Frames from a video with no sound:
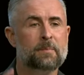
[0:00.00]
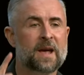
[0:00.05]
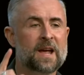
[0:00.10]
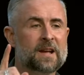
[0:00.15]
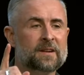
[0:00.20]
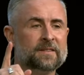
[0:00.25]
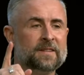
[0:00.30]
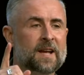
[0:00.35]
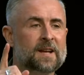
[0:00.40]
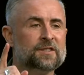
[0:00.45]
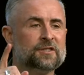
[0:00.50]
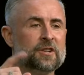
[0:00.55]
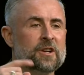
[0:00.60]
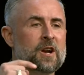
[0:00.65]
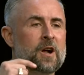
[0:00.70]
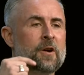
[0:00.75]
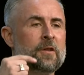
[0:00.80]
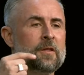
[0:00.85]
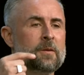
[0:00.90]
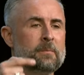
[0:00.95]
Pay
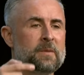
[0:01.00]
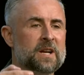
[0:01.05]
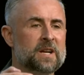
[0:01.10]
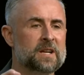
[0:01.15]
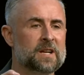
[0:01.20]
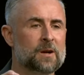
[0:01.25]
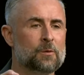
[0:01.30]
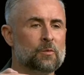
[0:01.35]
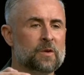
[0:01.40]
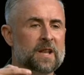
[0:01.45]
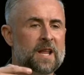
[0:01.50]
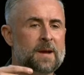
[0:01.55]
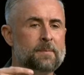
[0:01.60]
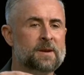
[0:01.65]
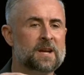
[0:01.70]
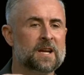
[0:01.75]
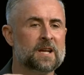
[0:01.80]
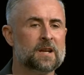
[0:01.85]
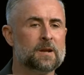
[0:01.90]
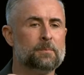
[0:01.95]
attention on the media. When they
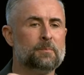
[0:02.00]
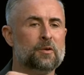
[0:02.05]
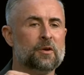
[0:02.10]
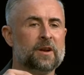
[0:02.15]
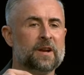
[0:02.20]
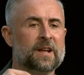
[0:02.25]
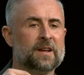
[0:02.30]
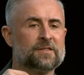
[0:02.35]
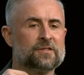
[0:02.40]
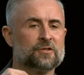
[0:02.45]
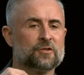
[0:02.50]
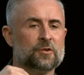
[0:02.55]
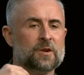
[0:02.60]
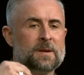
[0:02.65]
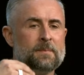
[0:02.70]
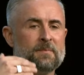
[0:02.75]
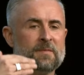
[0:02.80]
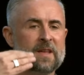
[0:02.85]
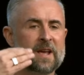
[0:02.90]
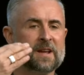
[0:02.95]
begin to put
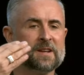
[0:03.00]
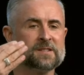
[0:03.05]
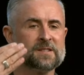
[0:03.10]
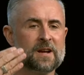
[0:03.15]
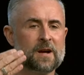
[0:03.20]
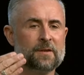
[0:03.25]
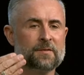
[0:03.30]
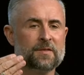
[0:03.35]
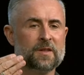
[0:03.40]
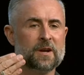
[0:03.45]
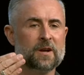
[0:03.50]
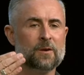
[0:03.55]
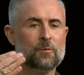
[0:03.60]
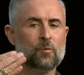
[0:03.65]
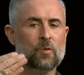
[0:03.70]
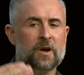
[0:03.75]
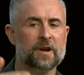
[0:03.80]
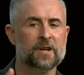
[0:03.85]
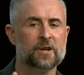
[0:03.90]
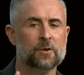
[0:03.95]
extreme things out there,
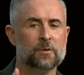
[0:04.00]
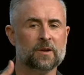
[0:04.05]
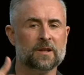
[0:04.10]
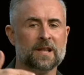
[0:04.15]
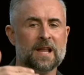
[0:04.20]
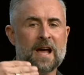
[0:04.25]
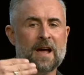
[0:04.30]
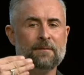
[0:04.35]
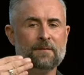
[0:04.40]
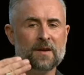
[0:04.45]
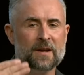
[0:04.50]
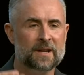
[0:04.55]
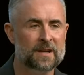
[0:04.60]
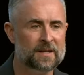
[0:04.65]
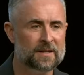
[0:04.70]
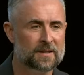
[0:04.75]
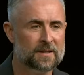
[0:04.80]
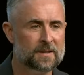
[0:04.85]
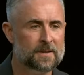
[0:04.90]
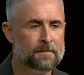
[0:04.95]
wanting you to laugh at it,